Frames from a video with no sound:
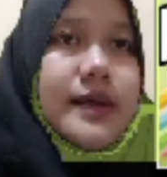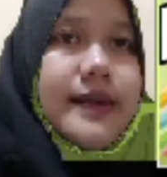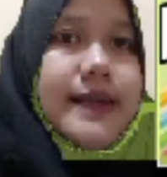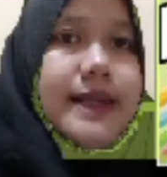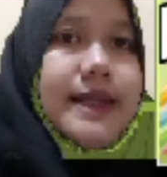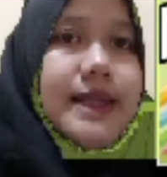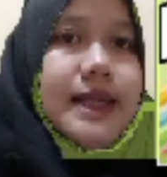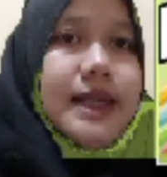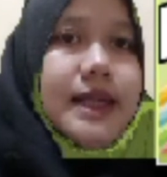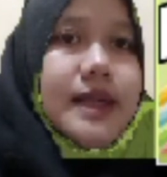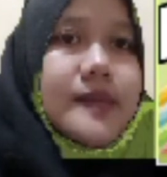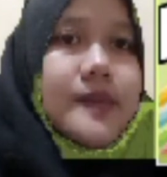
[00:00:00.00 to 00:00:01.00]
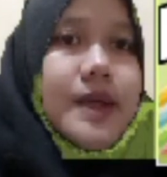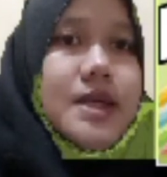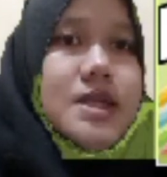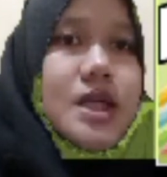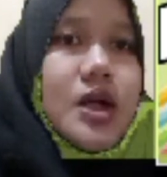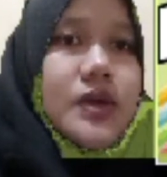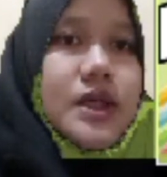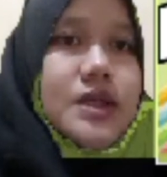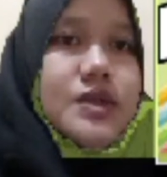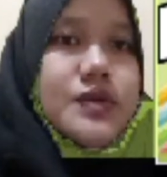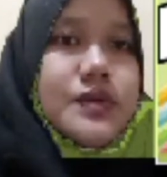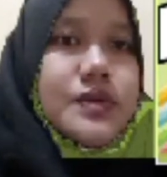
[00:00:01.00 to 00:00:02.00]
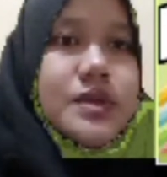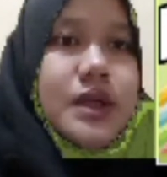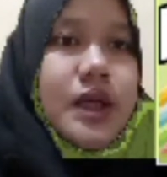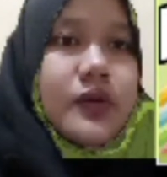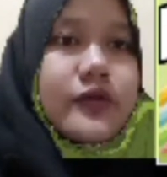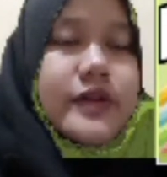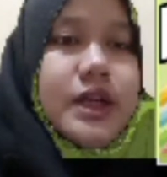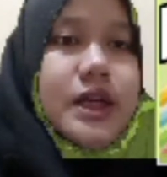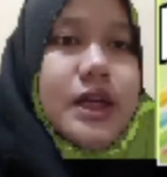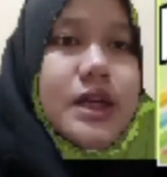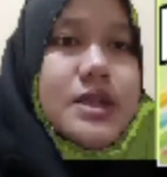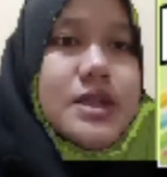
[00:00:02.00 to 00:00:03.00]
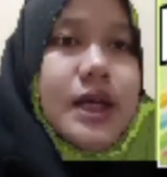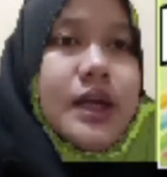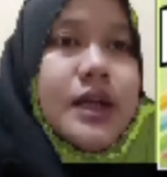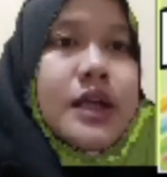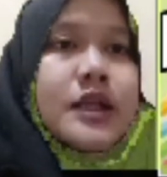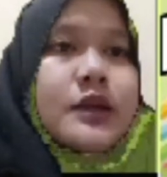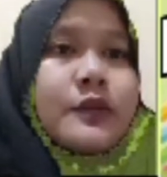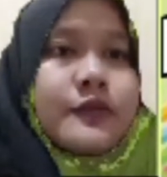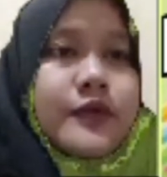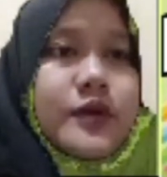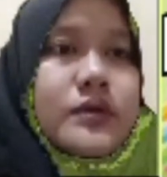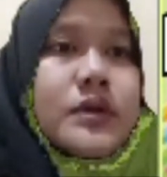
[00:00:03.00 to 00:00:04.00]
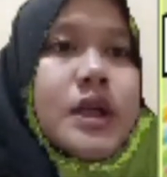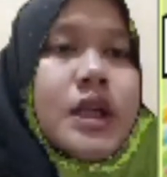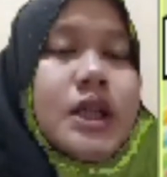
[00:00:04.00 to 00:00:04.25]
And then based on the results of test and interview,